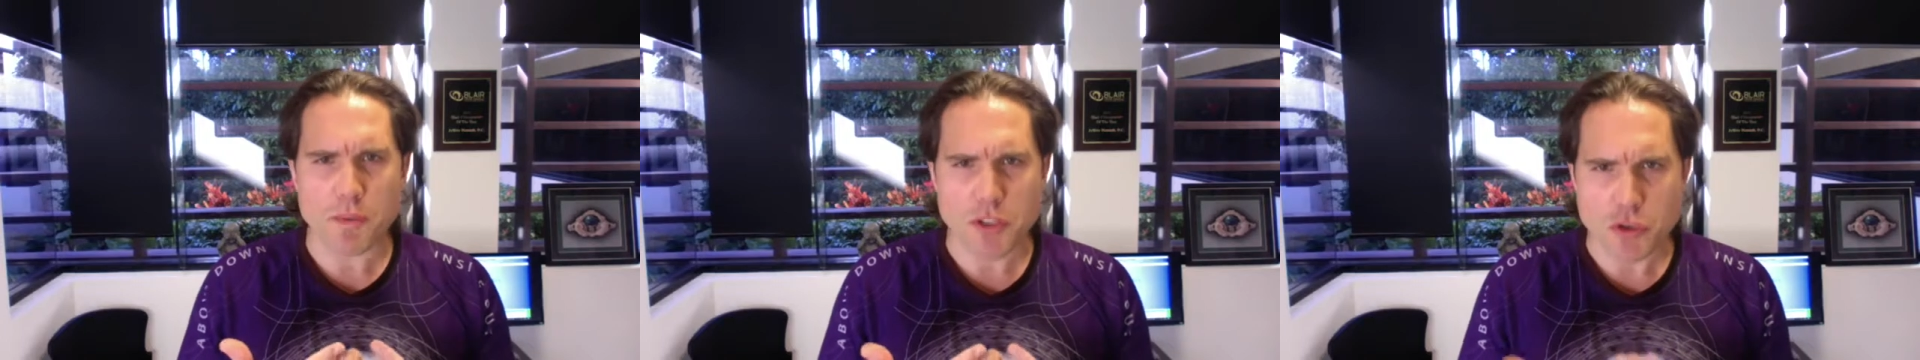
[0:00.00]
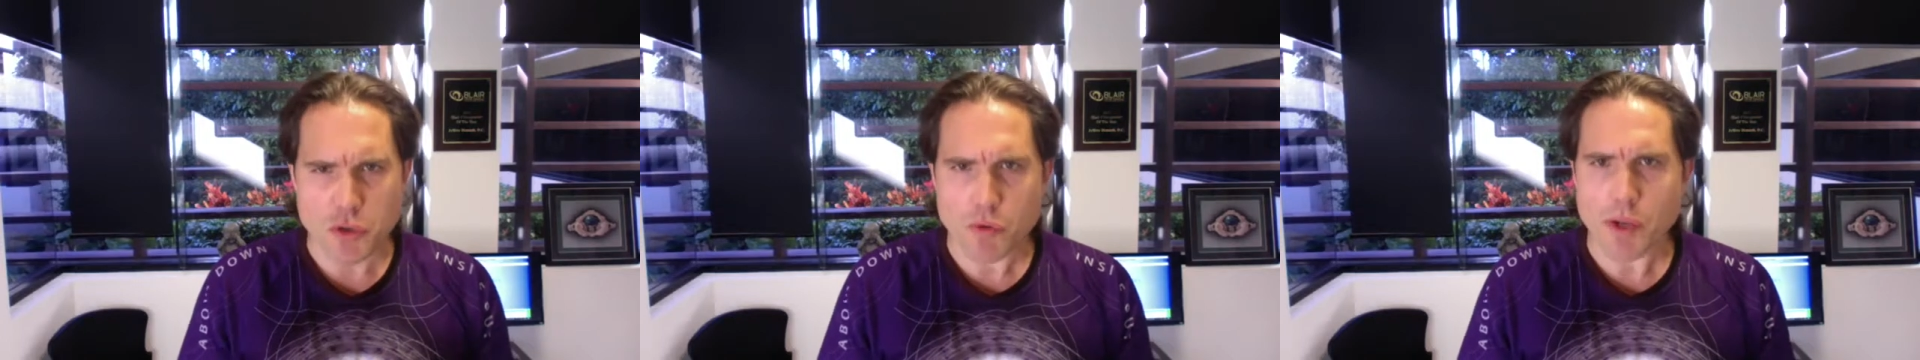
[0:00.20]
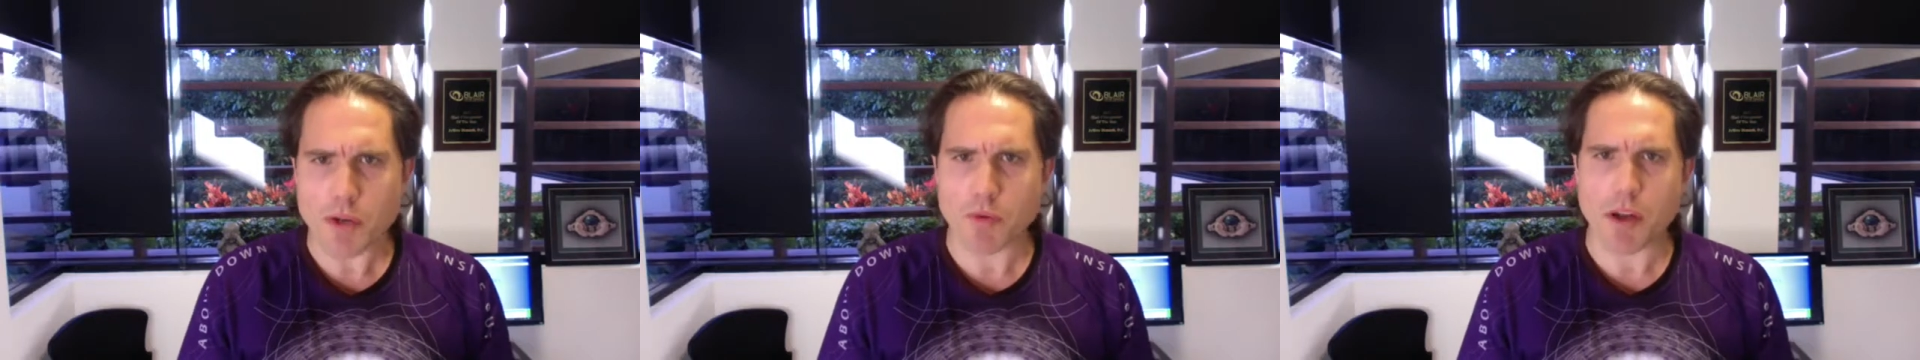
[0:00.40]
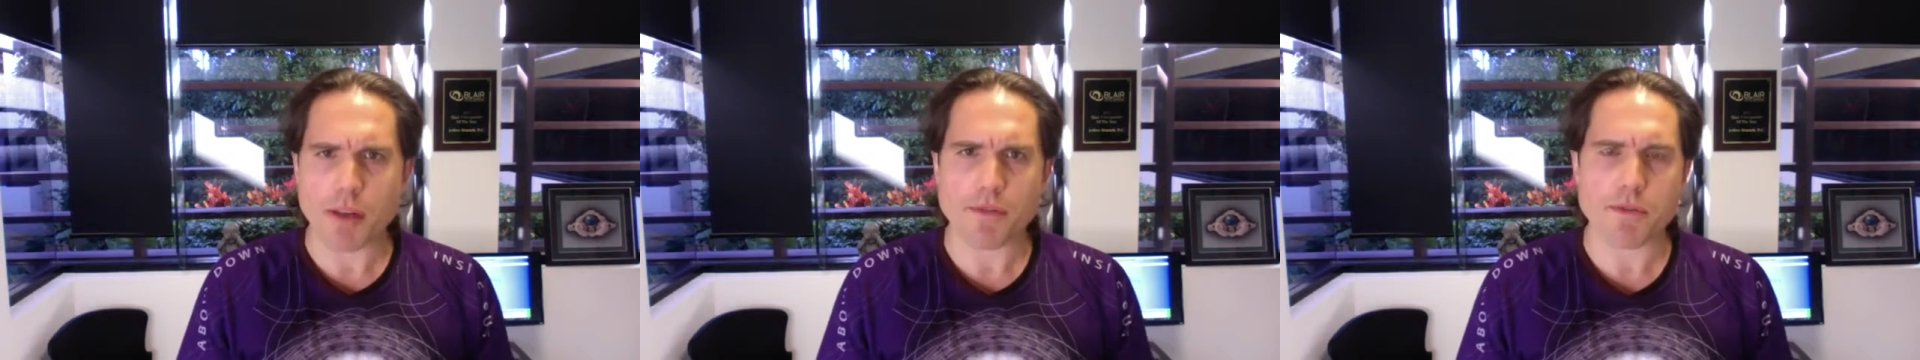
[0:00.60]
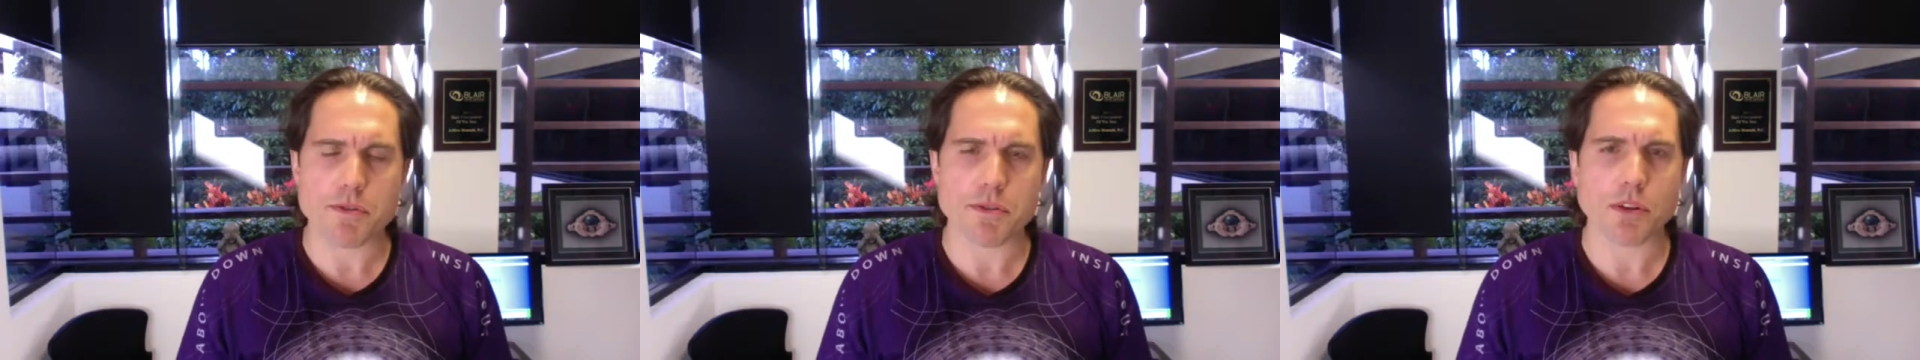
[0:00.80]
doing well
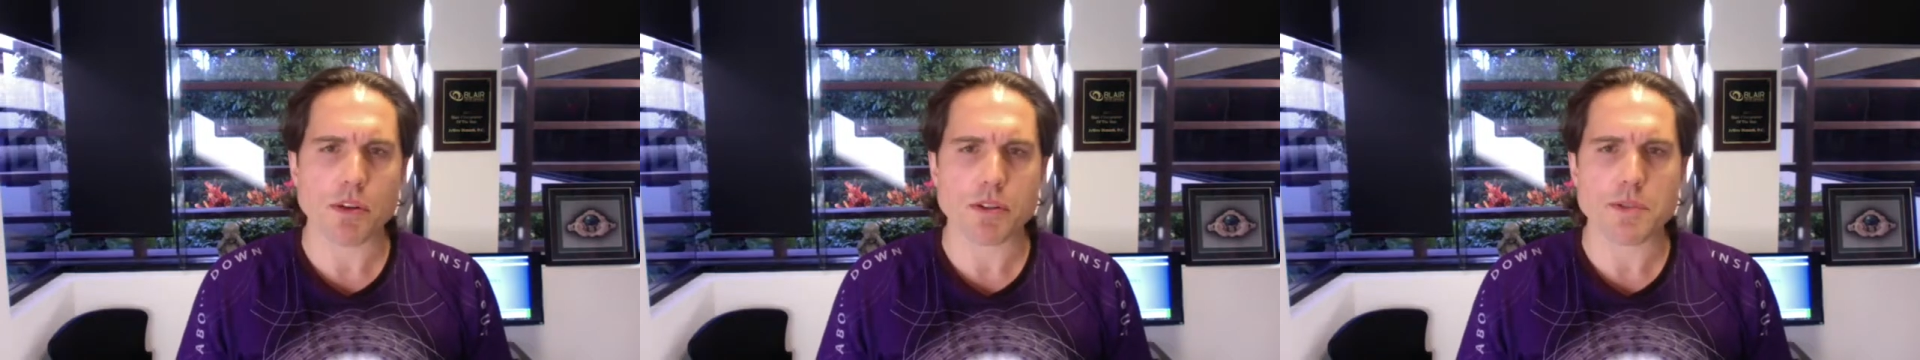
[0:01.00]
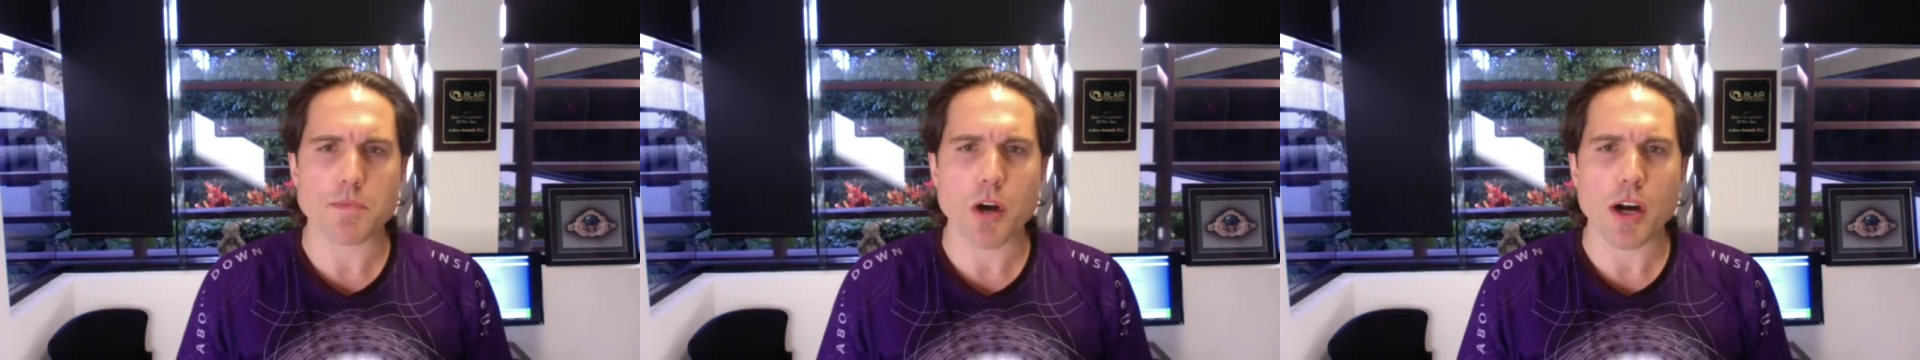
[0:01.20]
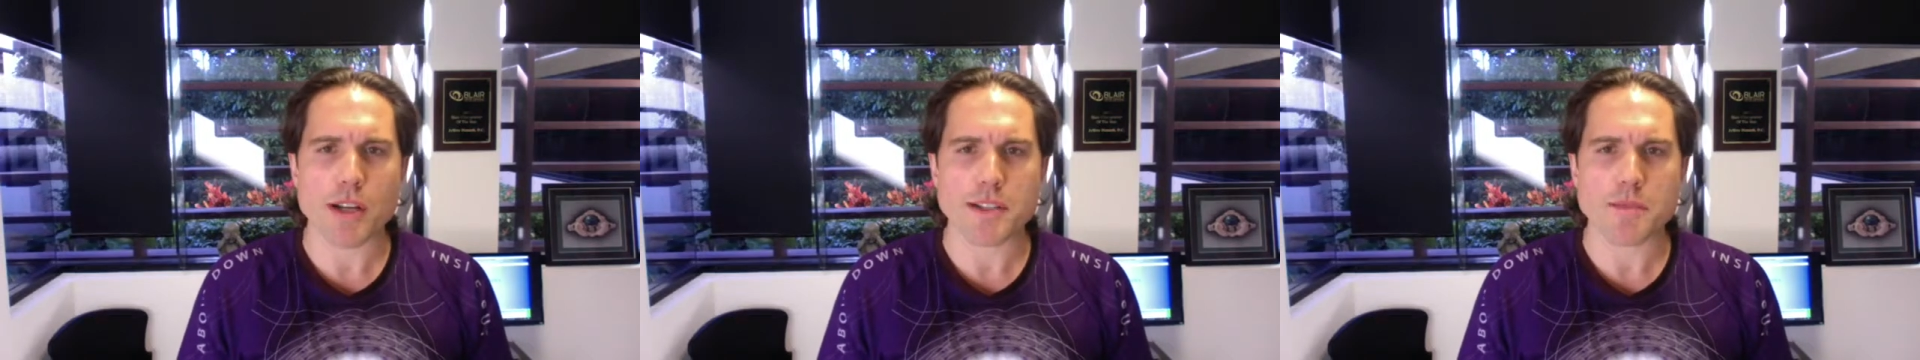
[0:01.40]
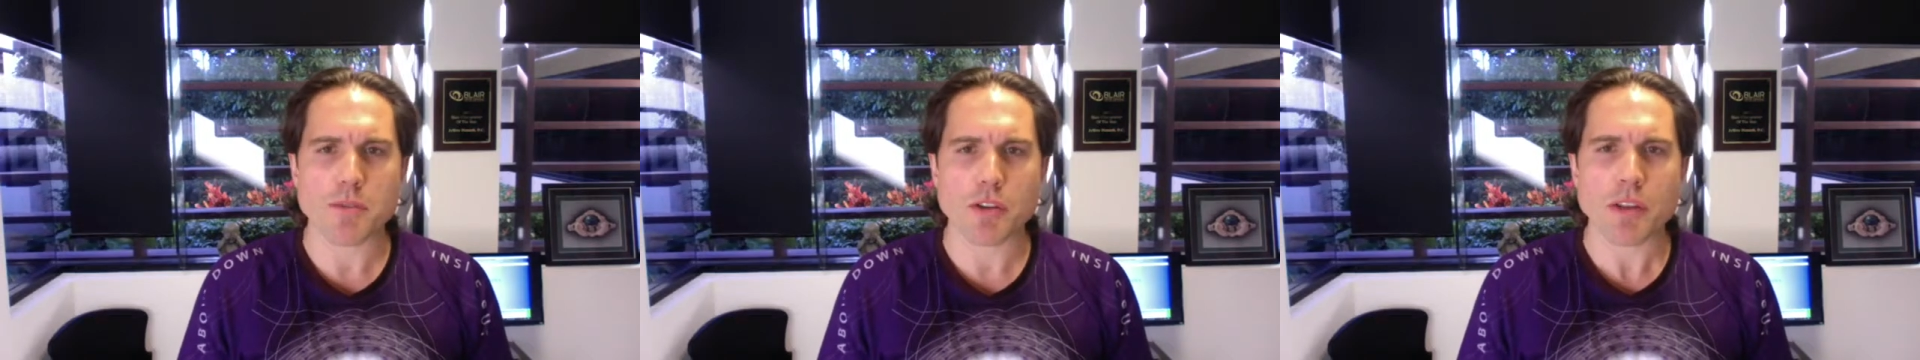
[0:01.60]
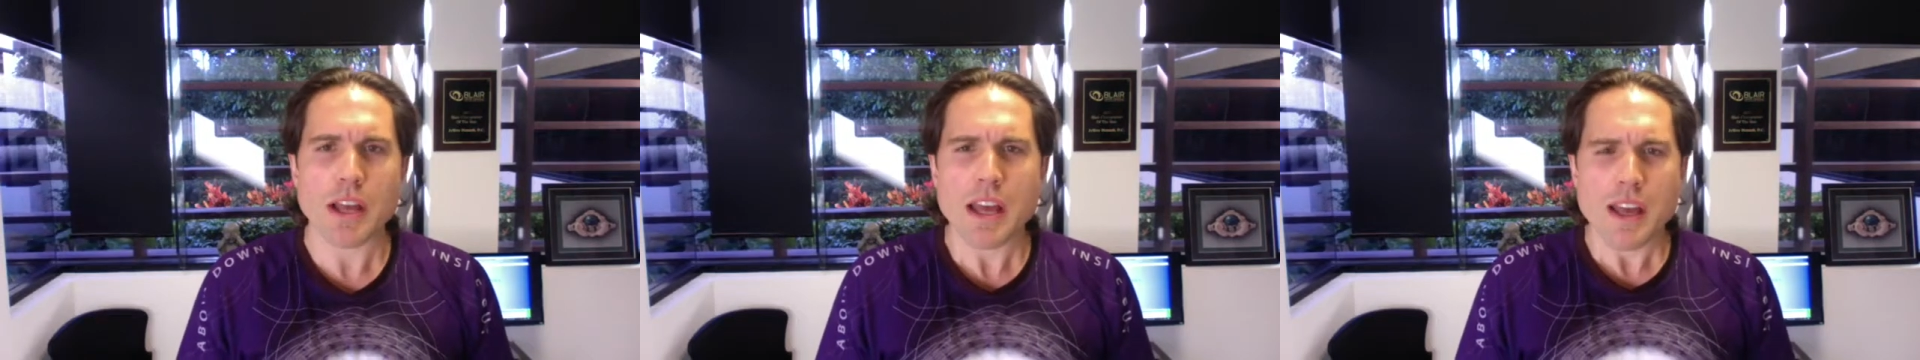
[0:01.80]
for as long as possible,